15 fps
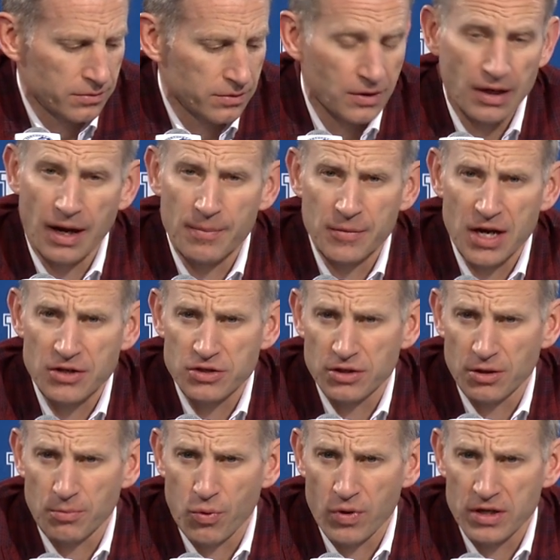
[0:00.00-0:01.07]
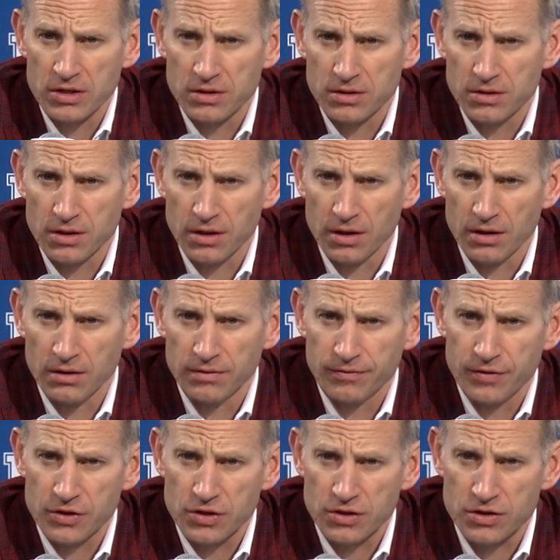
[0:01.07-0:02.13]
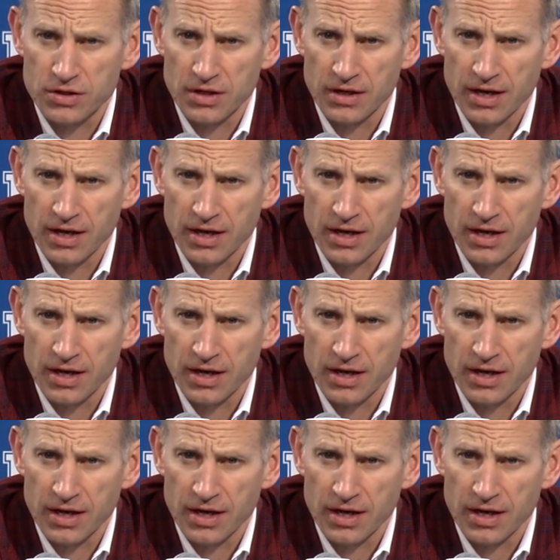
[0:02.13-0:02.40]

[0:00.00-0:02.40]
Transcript: Yeah, I'm guessing the efficiency